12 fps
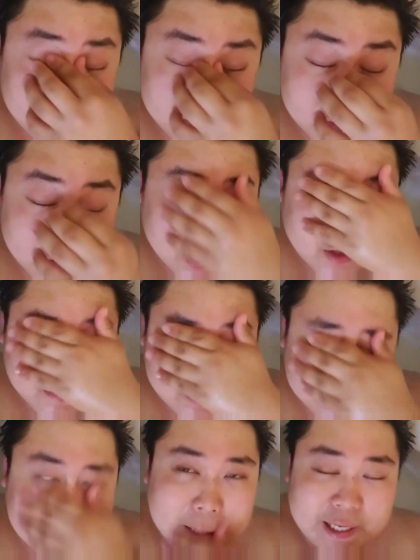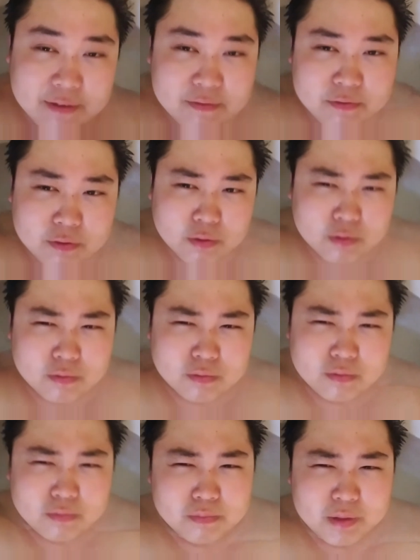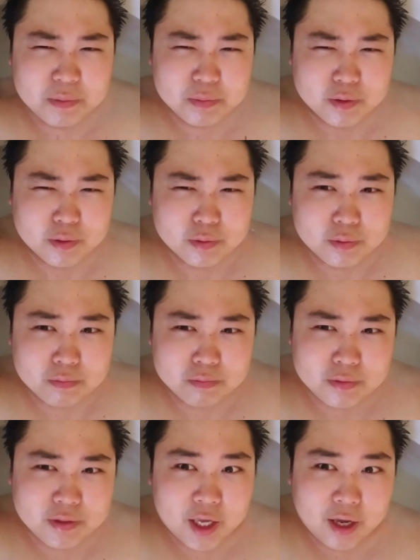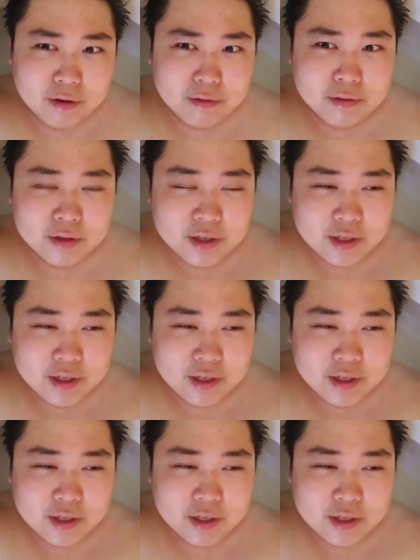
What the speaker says: relevant to plot for people who care.